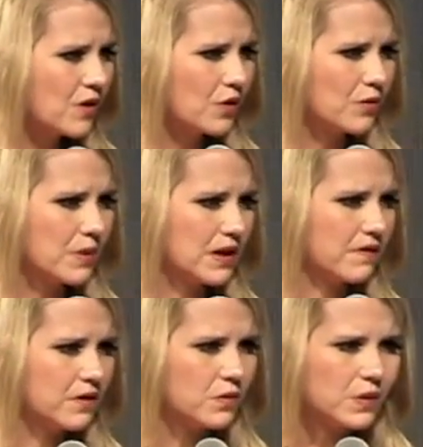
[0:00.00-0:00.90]
Would it be a
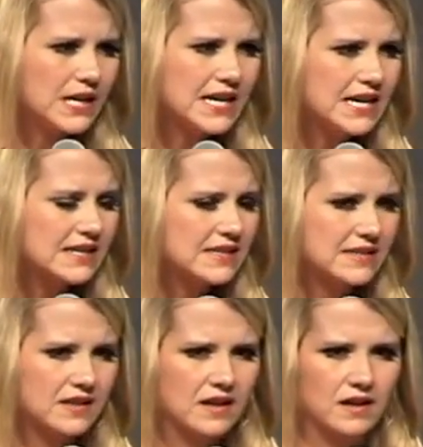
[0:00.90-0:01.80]
few
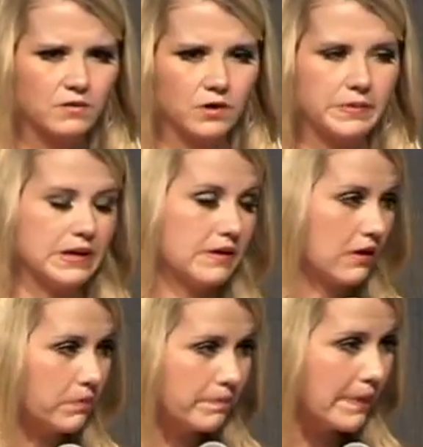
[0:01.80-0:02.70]
weeks? Would it be
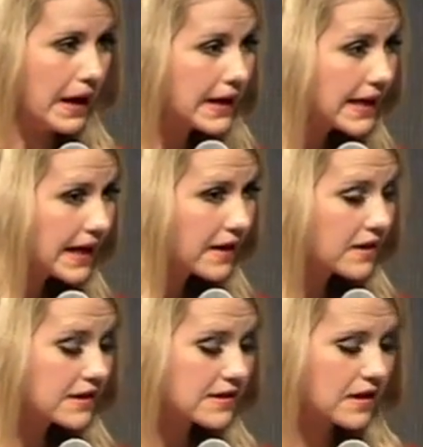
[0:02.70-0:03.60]
many
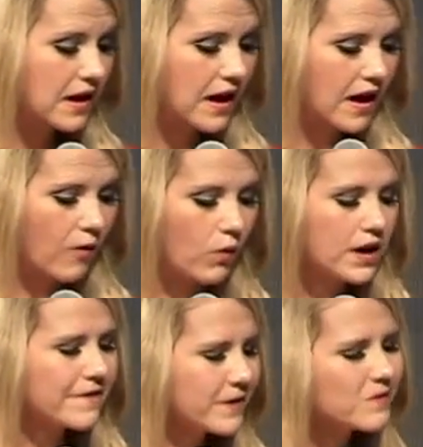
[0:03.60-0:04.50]
years? What
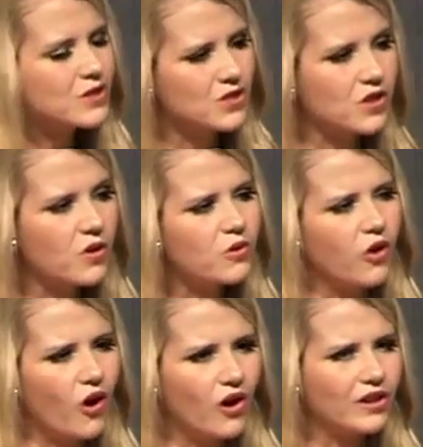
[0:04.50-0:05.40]
if it was so
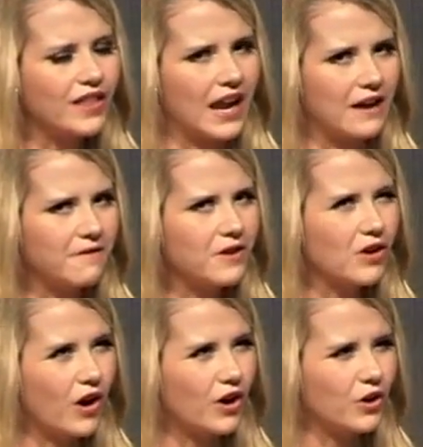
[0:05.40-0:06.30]
long that I
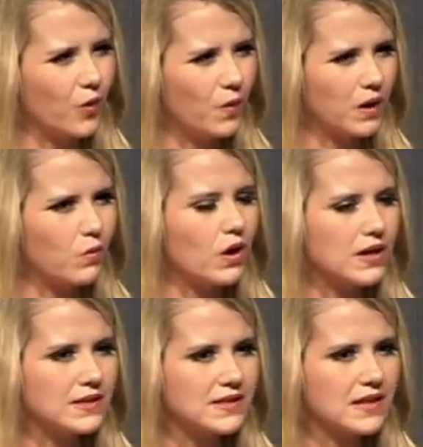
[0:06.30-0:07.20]
forgot who I
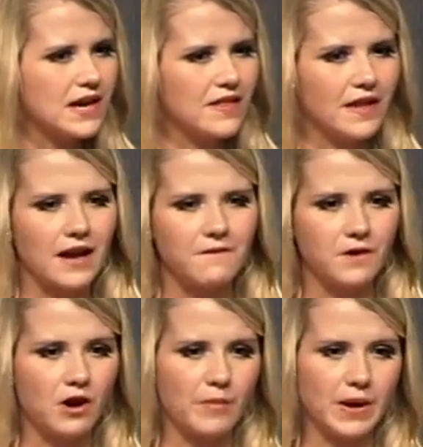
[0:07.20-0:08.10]
was, that I forgot